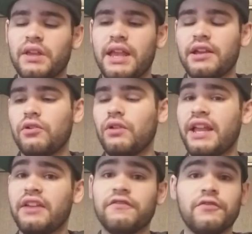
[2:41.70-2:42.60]
ankle
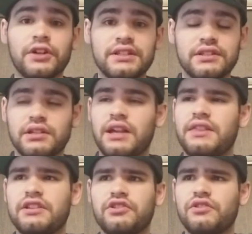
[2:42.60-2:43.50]
and foot. I
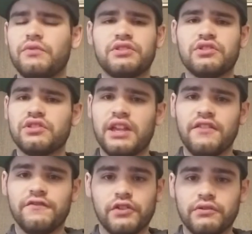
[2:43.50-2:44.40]
think let's just
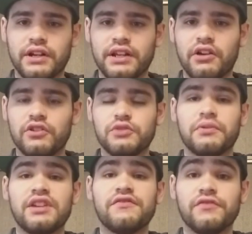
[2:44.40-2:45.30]
say a foot right now, a
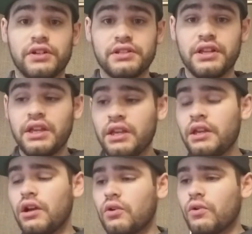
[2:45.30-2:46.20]
sprained foot.
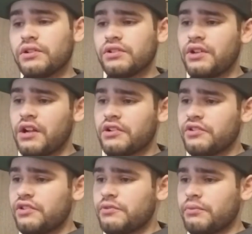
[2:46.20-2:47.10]
According to the
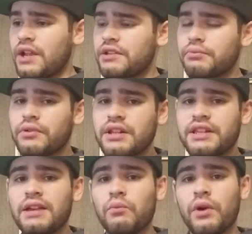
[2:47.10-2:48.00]
doctors, he sprained it pretty
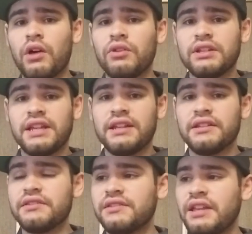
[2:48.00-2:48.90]
damn well in the
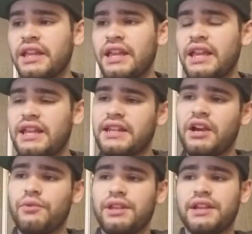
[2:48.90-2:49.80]
tendons, and
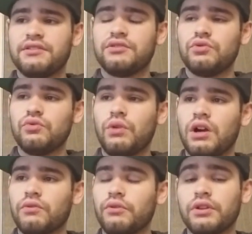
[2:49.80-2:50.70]
now he has to
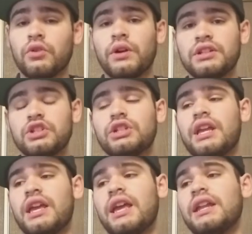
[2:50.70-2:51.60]
walk around with a crutch
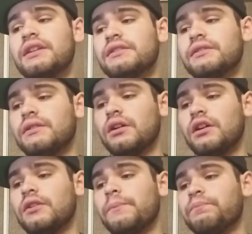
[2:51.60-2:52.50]
and
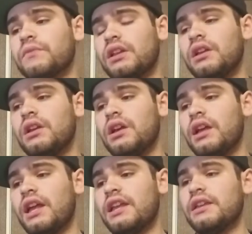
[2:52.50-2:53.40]

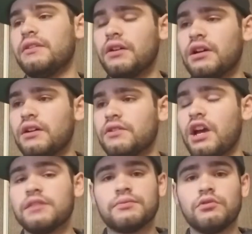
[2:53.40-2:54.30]
a
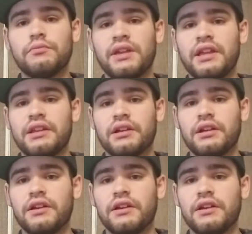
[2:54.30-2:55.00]
hospital-made